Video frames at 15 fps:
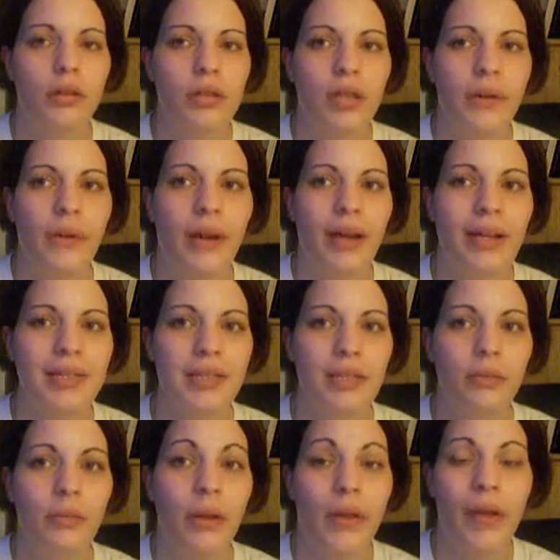I
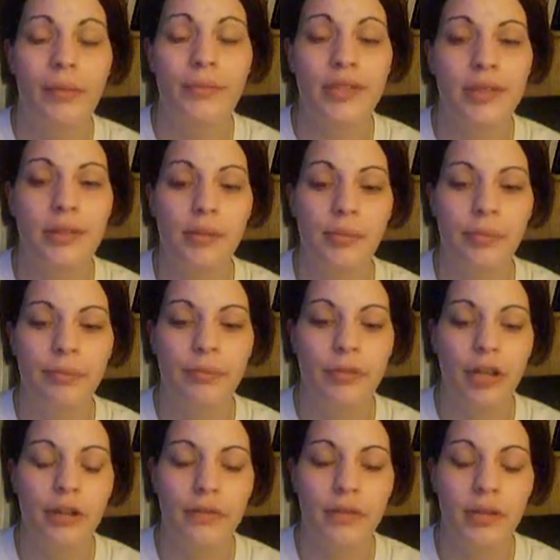said, well, I'm just going to
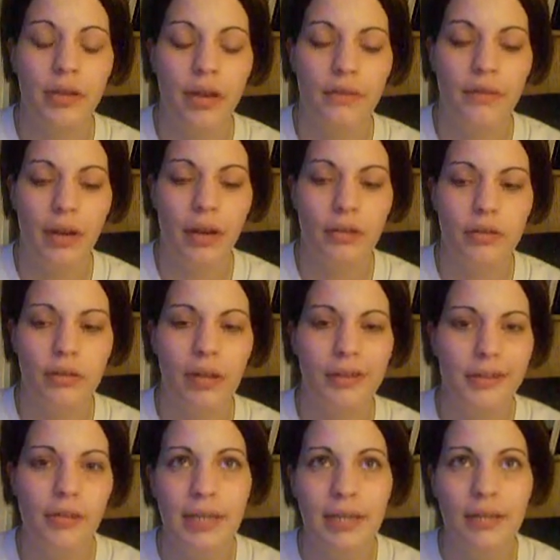turn the oven down. So I
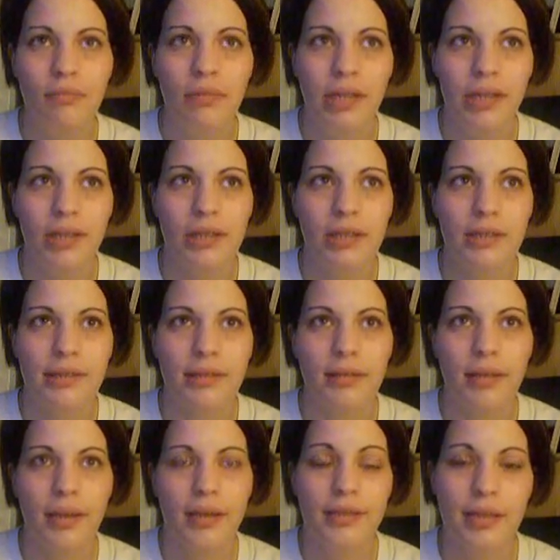turned the oven minutes
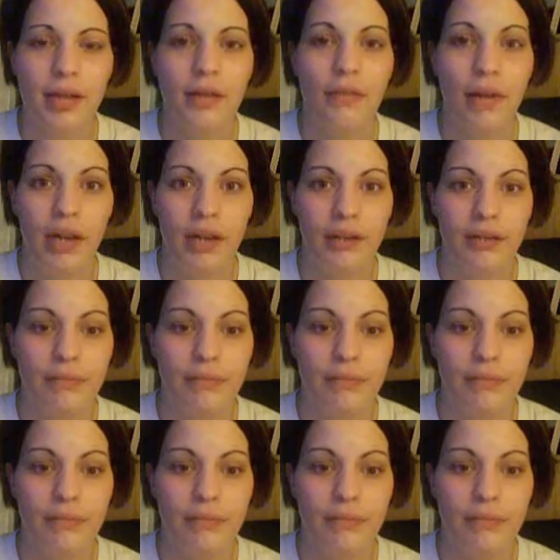instead of 8.